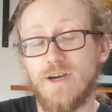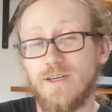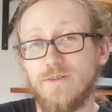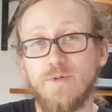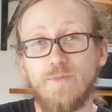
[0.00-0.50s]

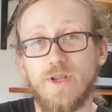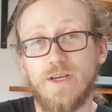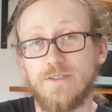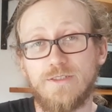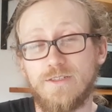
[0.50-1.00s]
I am
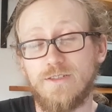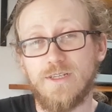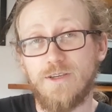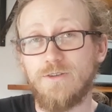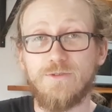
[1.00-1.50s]
obliged to
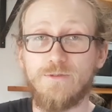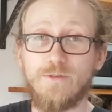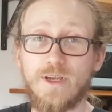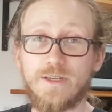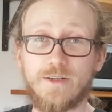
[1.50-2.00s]
tell you to
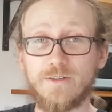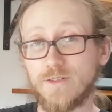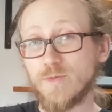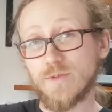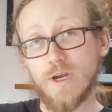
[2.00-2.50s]
like and
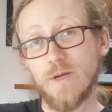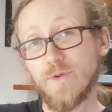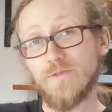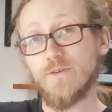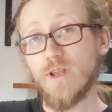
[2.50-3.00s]
subscribe
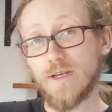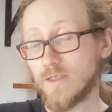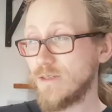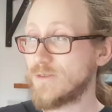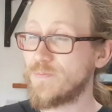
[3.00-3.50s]
if you like
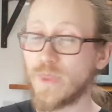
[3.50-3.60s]
this,